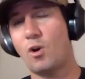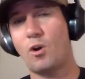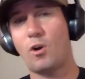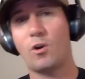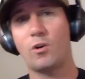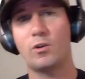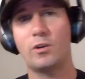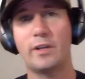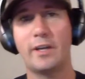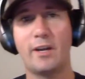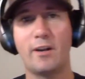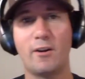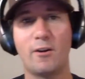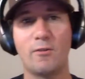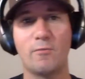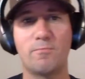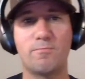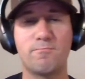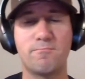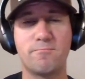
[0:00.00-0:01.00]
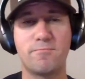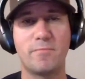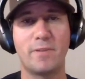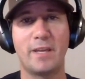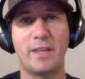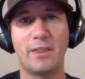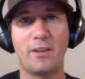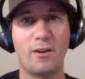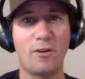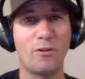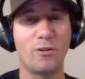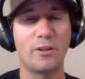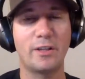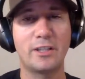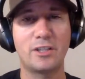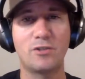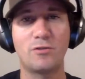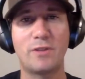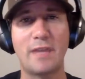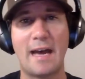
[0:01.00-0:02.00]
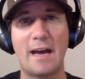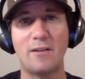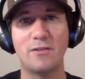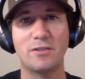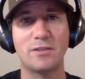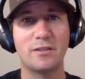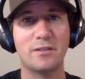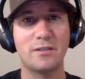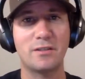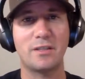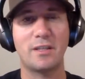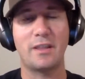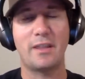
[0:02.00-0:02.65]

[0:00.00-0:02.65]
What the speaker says: earlier in the early 2000s.